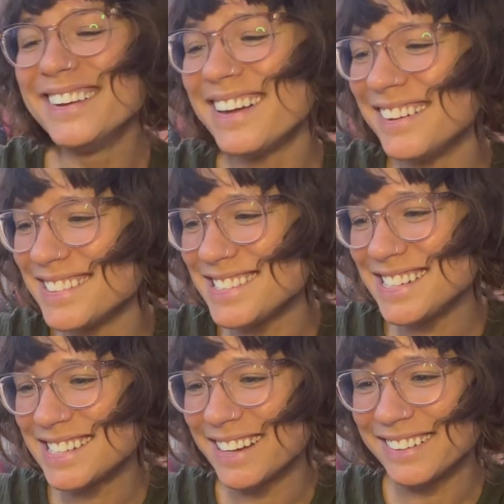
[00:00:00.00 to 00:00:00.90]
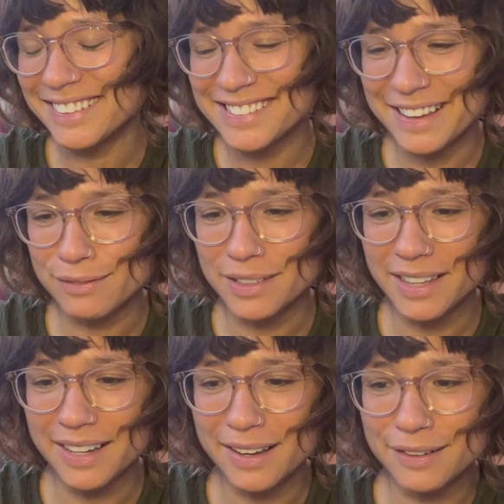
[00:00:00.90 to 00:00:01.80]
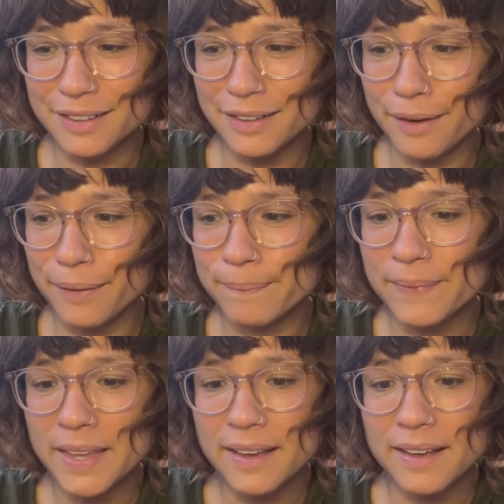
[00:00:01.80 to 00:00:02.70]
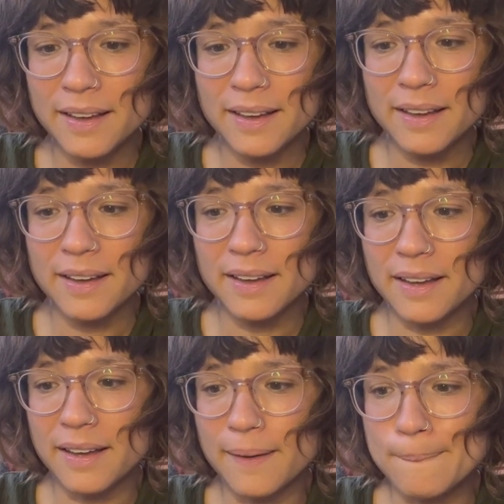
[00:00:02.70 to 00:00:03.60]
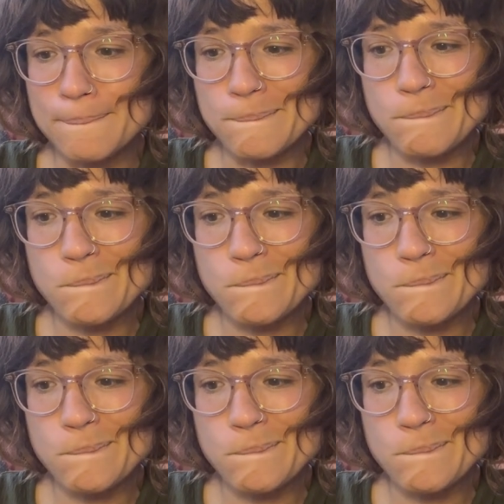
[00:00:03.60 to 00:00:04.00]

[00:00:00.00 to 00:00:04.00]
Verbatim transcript: not as detailed as I feel like I could go. Um,